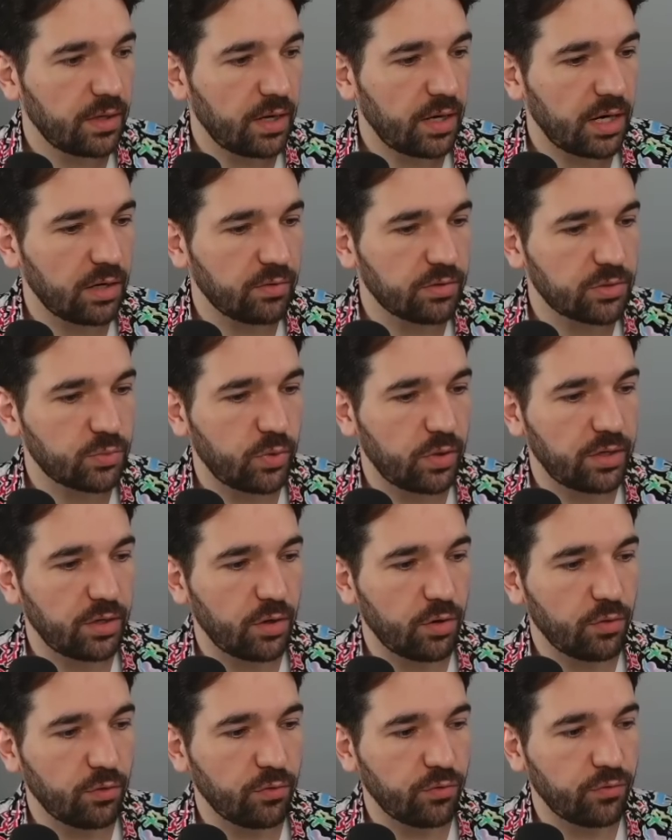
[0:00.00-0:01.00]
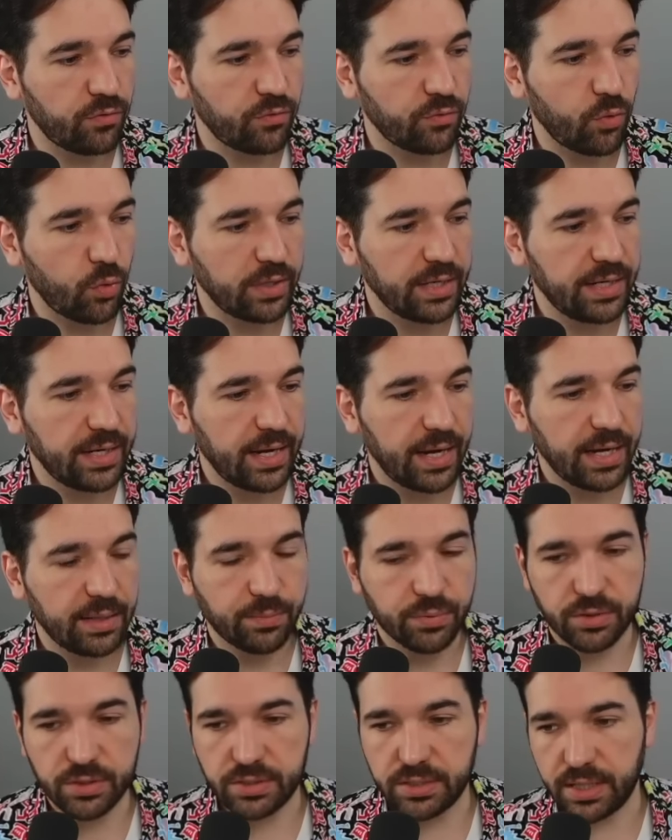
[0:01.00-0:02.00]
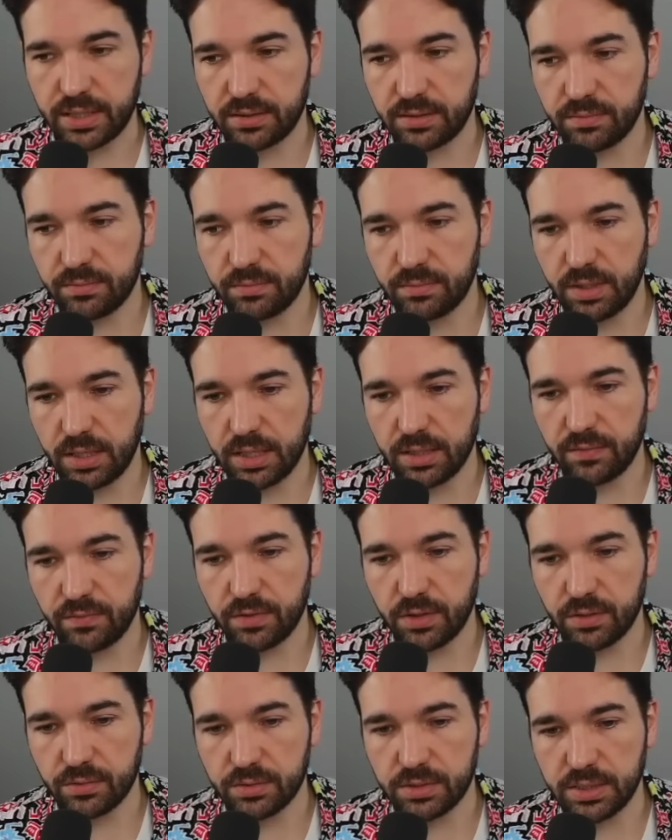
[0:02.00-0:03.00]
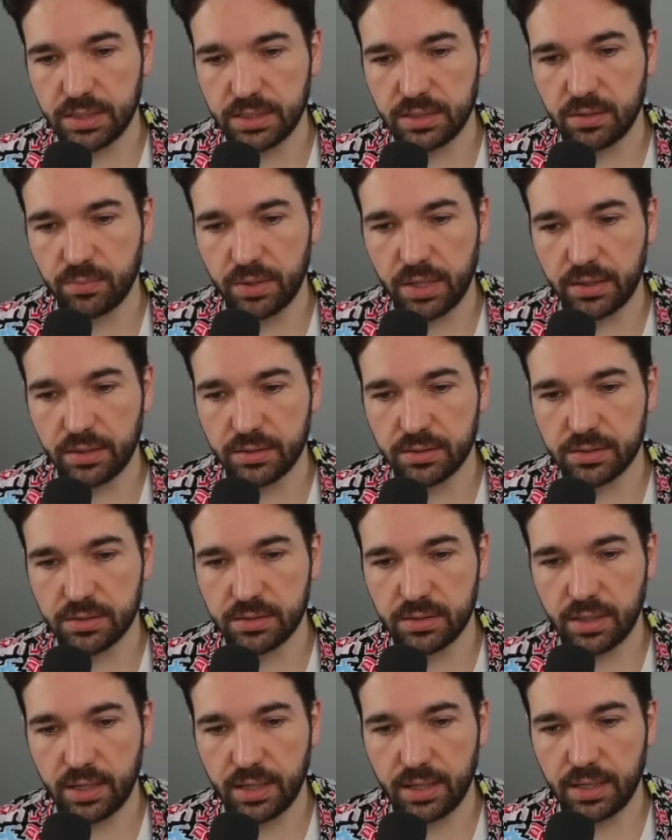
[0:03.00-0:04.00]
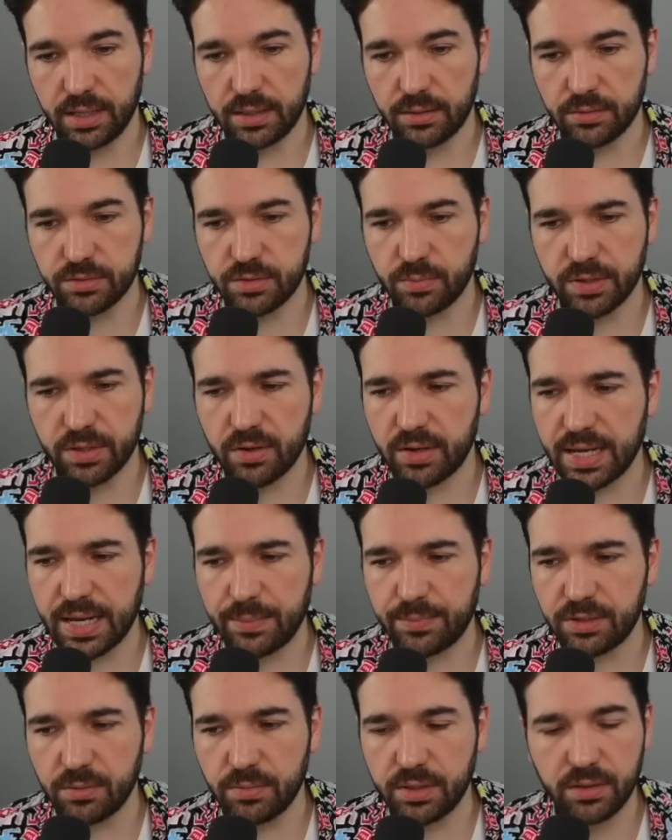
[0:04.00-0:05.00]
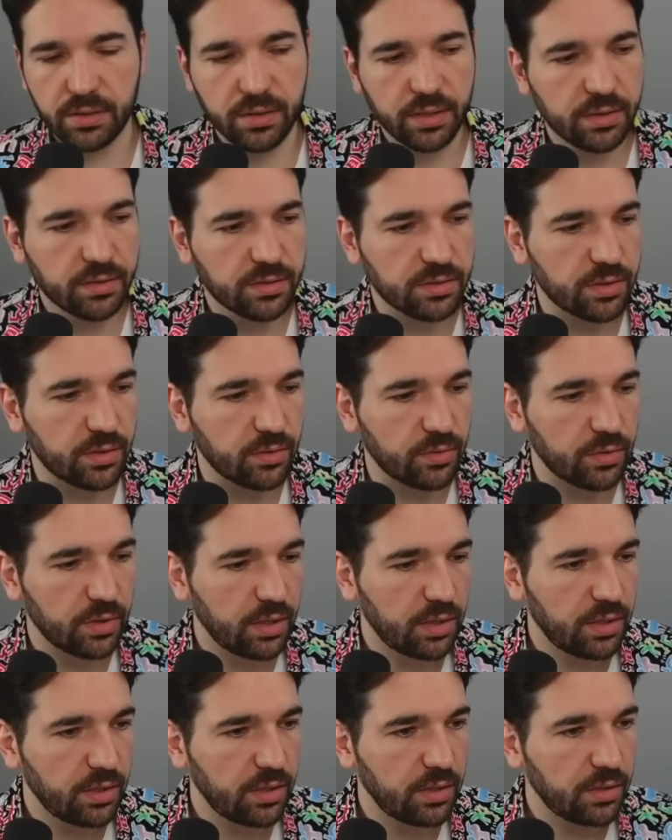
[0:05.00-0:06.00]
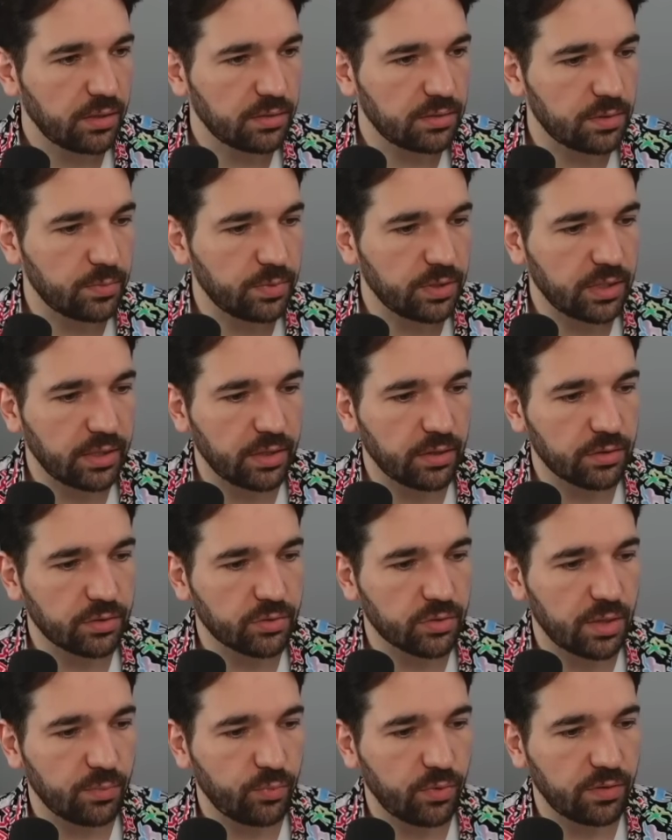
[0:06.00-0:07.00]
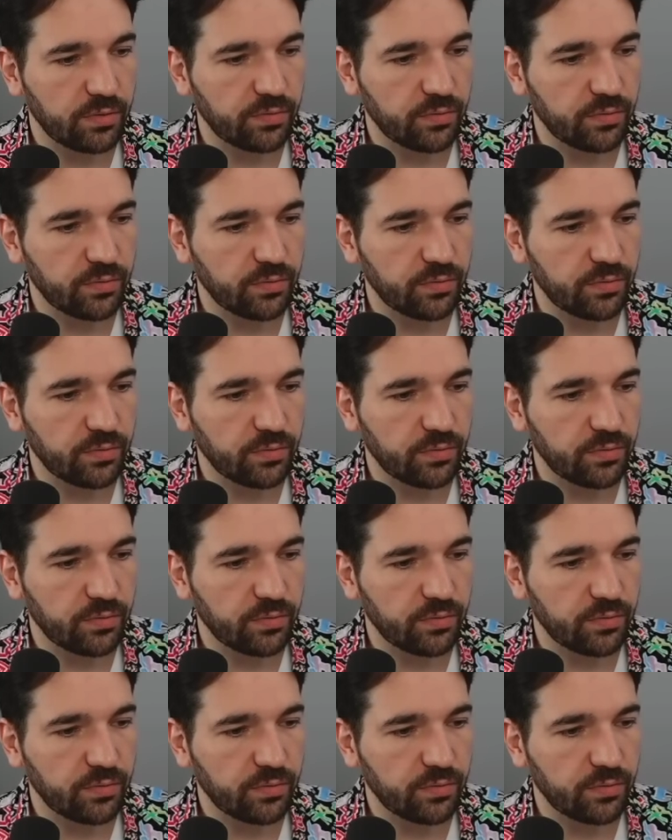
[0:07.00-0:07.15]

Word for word: Harris won 49% of those independents. And there's a bigger gap in the middle there. So to be clear, Trump won